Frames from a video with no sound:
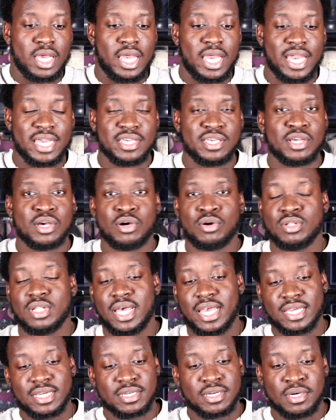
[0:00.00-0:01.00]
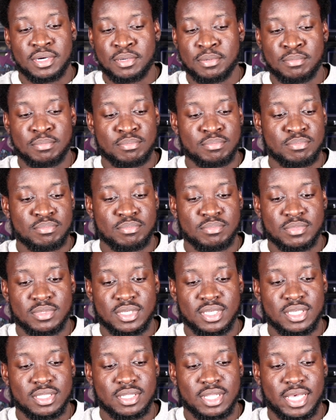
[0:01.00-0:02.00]
Hey, yo,
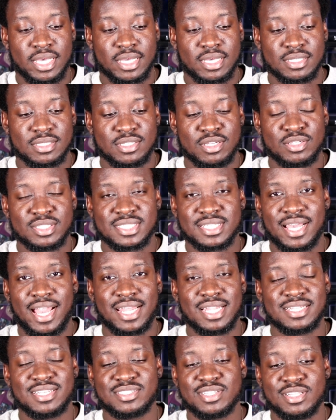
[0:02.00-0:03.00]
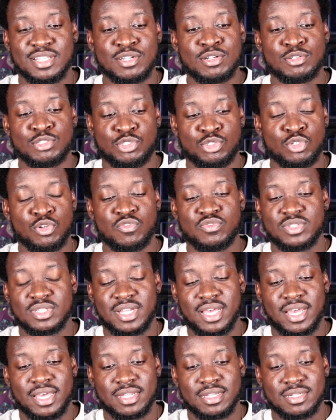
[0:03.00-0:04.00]
there's a little truth
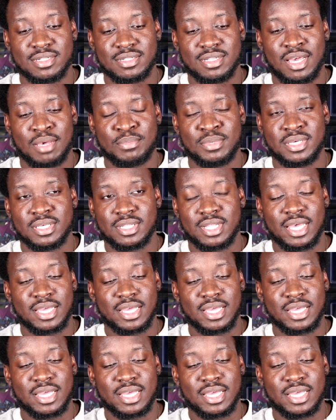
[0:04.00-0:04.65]
to that. I mean,